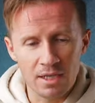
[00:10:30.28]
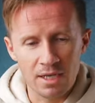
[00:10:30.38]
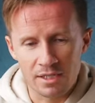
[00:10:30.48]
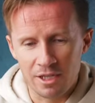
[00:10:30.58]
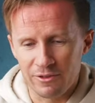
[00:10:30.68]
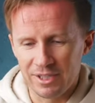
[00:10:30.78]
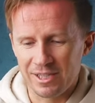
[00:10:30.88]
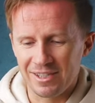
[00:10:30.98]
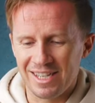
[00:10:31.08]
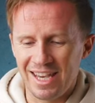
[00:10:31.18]
Get yourself a
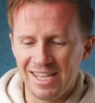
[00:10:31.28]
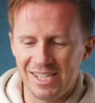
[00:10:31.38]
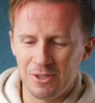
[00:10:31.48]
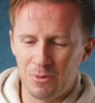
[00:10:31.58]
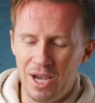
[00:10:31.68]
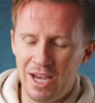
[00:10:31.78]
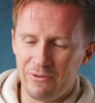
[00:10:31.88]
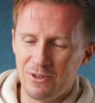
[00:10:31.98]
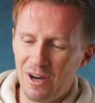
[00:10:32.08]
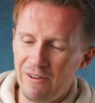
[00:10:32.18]
little case.
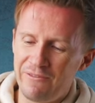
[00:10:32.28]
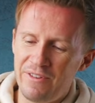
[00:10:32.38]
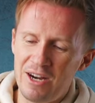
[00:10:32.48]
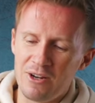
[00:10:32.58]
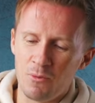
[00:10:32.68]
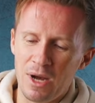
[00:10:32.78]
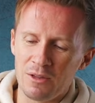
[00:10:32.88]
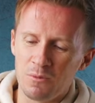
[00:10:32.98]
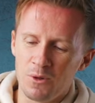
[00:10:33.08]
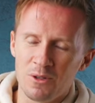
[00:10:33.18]
We've got a very
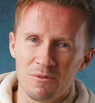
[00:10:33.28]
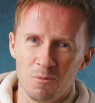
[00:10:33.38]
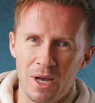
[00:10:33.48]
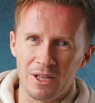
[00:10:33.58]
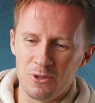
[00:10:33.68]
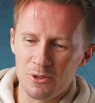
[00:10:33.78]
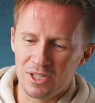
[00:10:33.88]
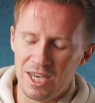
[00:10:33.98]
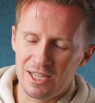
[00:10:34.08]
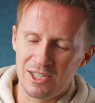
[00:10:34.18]
well-worn, well-used
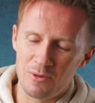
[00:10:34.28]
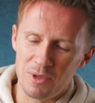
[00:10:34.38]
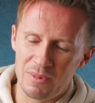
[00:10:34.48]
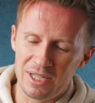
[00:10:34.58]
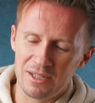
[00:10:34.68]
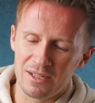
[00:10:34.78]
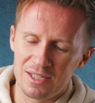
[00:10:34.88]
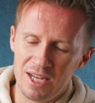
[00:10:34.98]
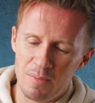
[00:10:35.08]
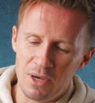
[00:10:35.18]
case here with a bit of duct
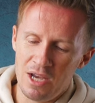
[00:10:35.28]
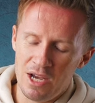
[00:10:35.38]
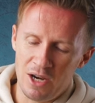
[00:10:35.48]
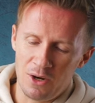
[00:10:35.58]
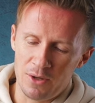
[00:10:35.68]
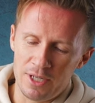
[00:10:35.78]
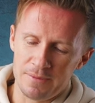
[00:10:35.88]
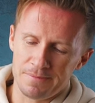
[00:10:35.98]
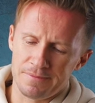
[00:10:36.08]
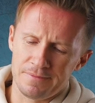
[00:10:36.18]
tape on it,
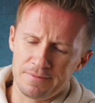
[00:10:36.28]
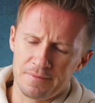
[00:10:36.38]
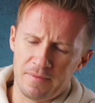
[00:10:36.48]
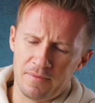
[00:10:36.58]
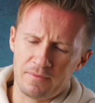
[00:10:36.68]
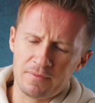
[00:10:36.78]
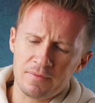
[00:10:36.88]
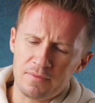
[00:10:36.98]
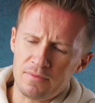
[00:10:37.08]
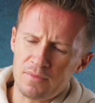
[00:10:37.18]

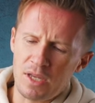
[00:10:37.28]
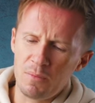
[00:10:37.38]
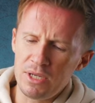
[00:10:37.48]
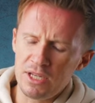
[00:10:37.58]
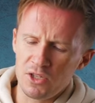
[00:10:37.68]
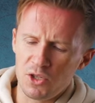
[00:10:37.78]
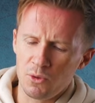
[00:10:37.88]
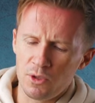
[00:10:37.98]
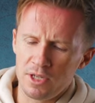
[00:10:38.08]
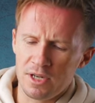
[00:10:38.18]
but you can
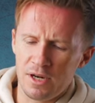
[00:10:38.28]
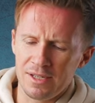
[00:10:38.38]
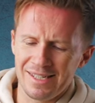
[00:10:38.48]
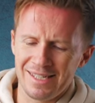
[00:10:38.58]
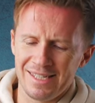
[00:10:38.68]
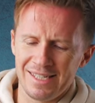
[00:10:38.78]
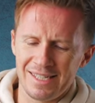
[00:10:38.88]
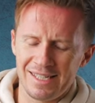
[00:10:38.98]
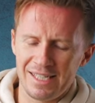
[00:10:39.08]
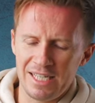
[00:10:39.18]
store your cards
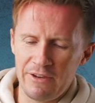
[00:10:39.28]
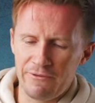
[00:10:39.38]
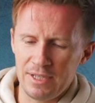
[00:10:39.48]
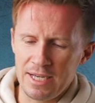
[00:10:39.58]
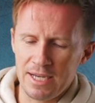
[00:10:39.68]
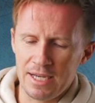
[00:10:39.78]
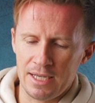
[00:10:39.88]
safely.